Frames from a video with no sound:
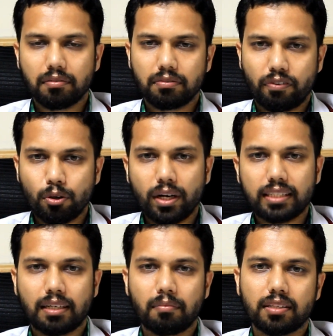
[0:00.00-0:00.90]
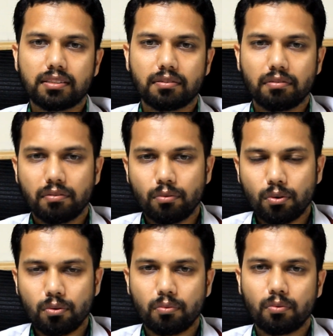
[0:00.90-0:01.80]
Few examiners
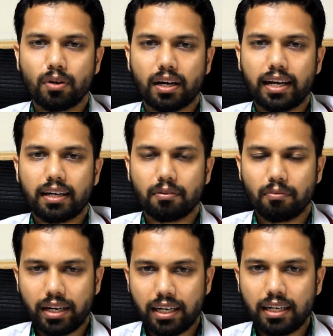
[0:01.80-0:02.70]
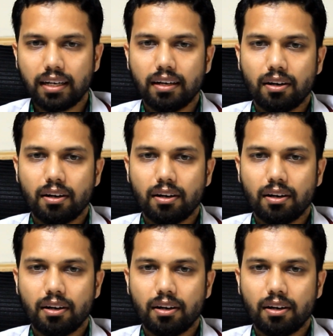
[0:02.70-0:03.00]
who are like very